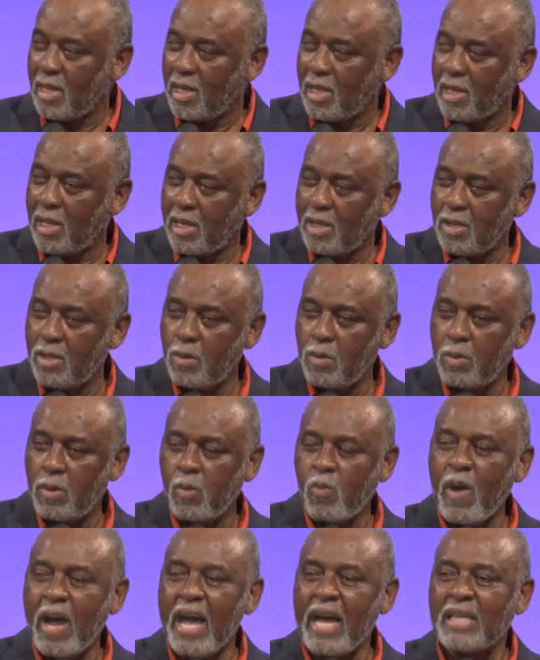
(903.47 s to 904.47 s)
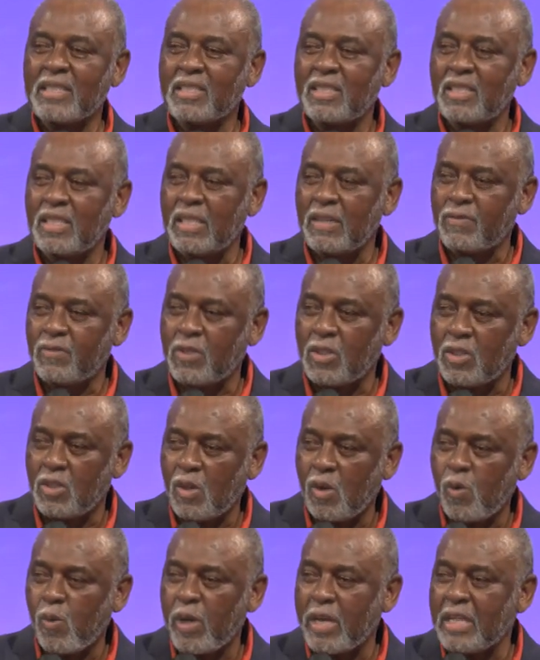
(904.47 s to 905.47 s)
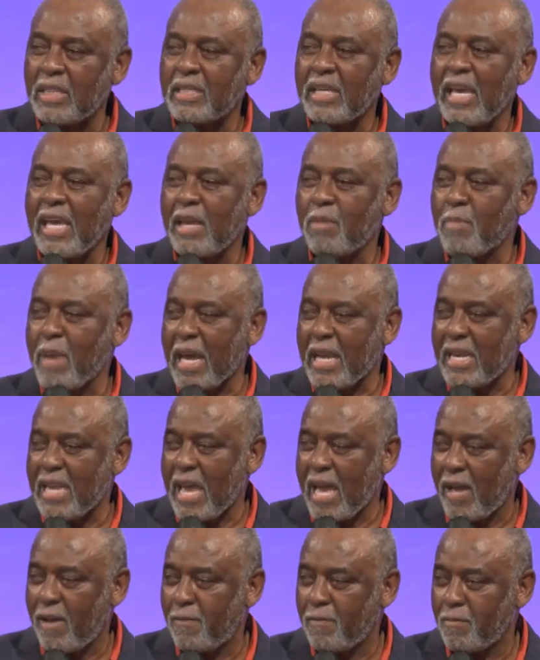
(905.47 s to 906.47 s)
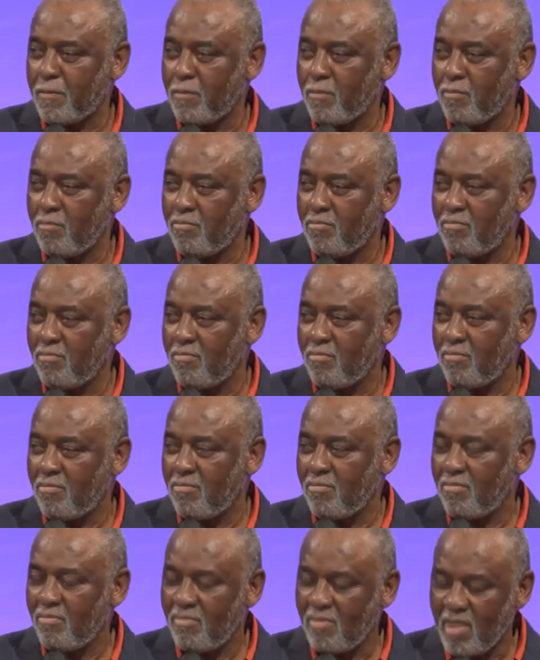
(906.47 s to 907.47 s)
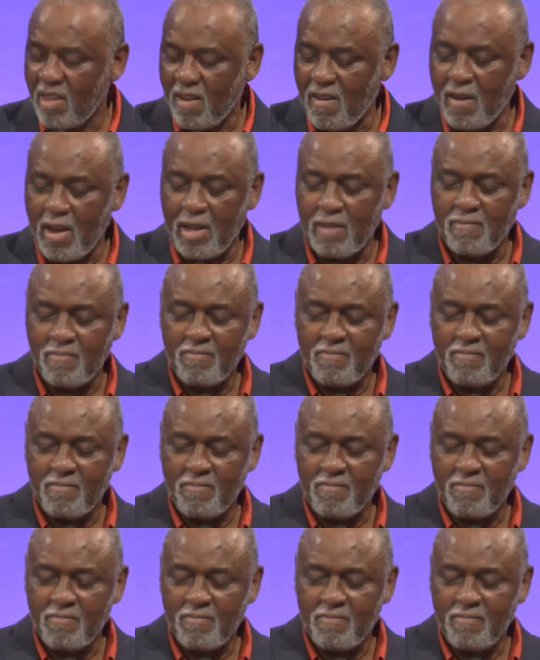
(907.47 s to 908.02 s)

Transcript: And you are wise enough to know what it takes by now. All right?